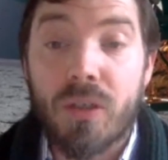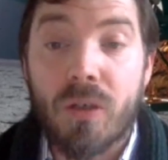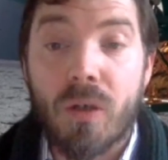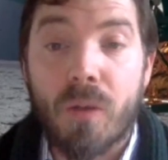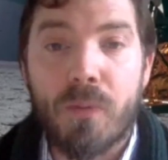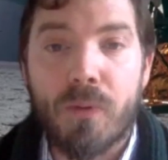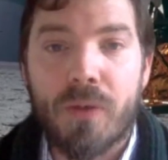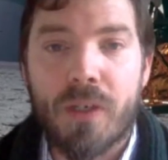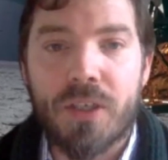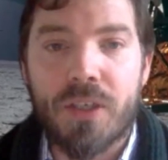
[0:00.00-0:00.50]

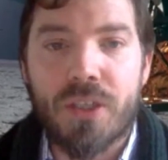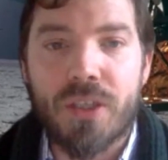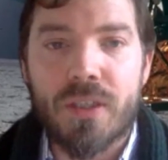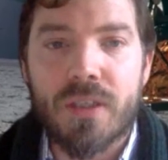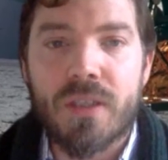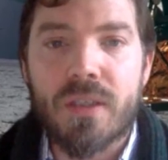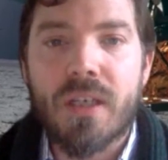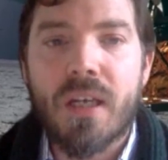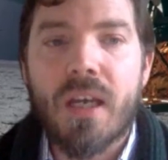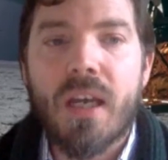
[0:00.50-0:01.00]

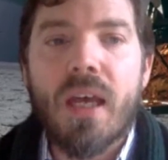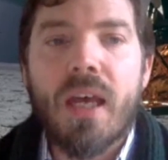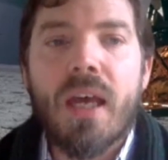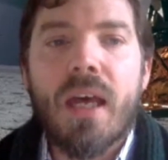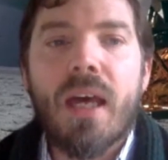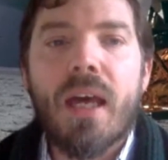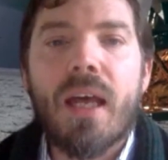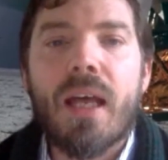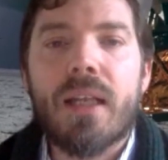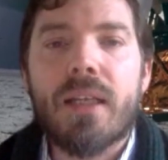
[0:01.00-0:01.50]
operations.
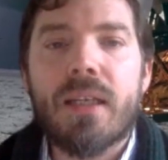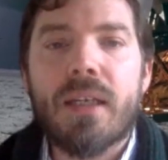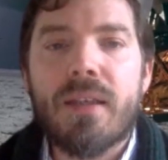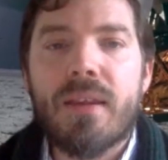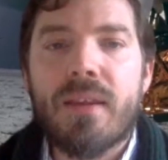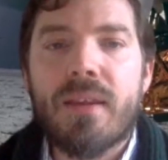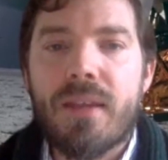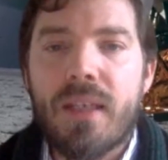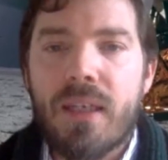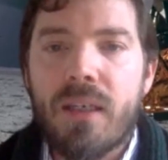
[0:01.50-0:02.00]
And I
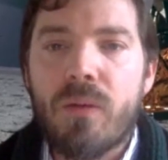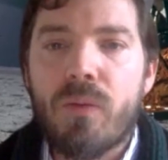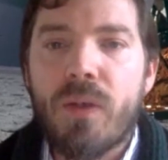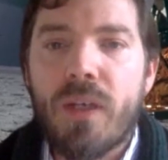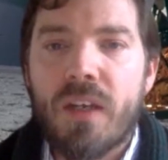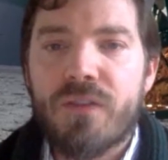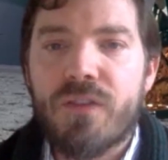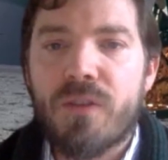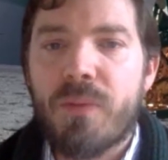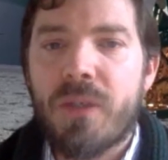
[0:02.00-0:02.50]
think we
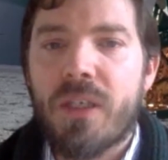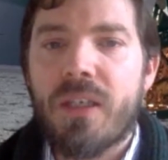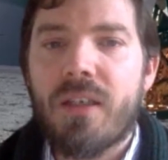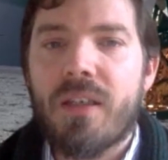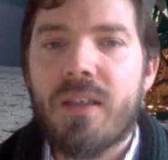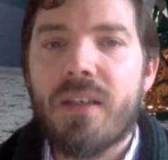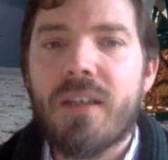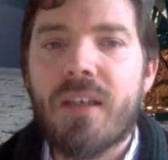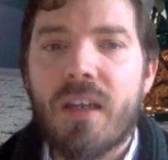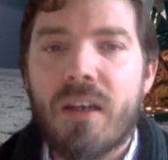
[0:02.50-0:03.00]
have to
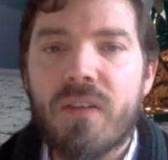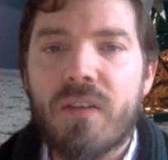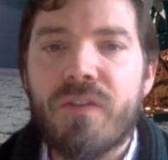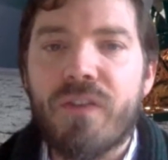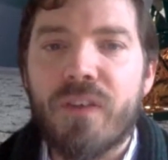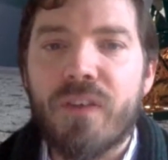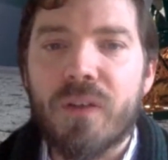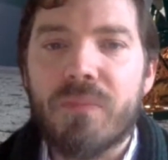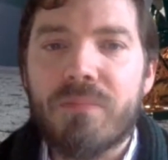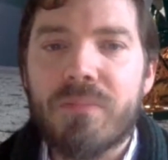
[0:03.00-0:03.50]
be
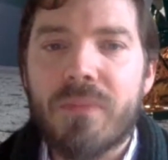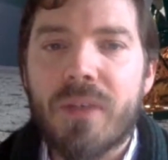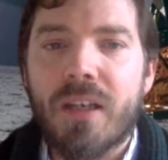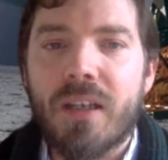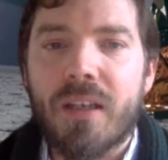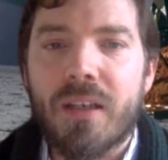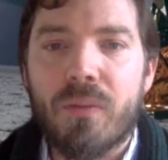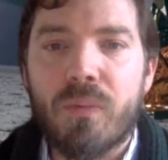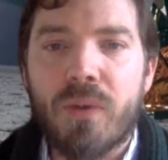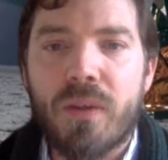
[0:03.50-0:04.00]
careful
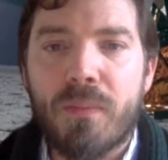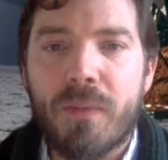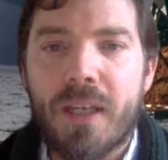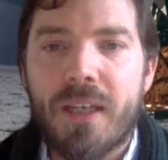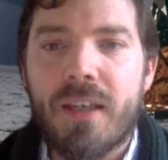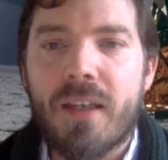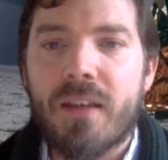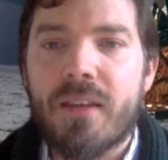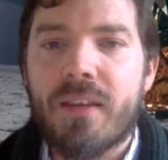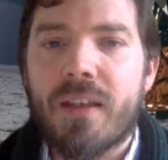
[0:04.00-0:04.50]
with
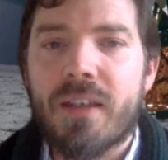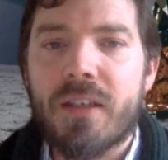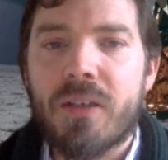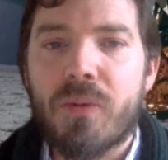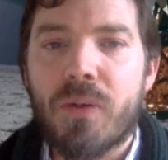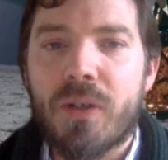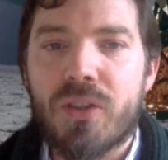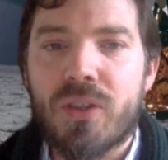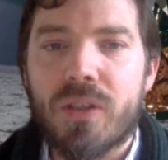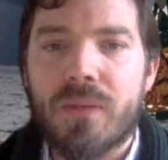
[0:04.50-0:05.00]
making that
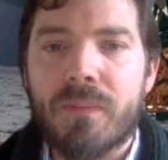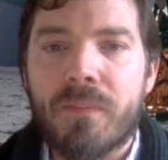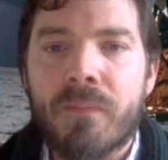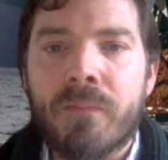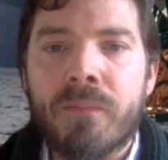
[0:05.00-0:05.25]
equation.